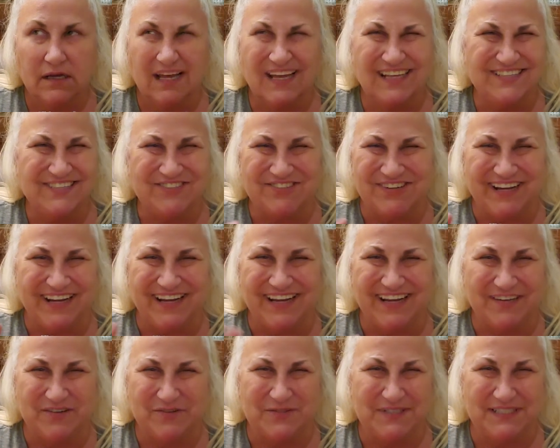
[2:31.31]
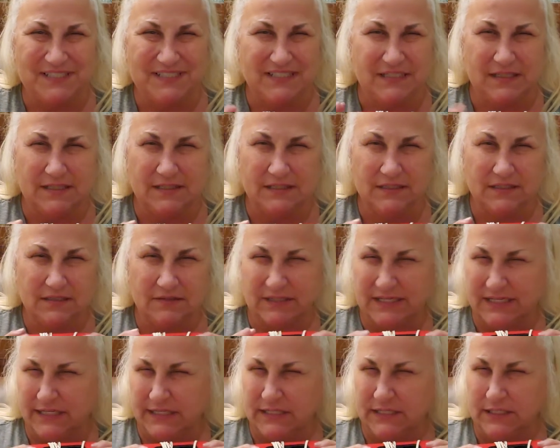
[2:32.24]
I'll try. We'll see
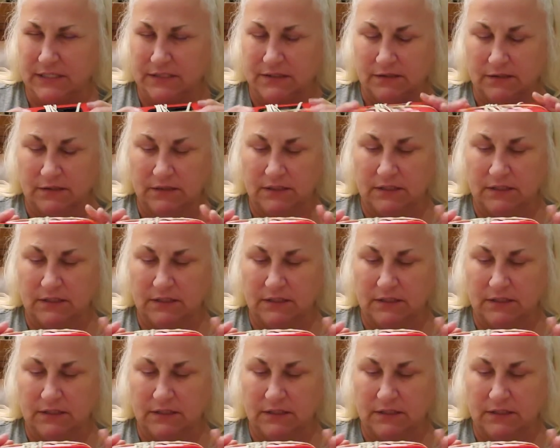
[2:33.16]
what I can do.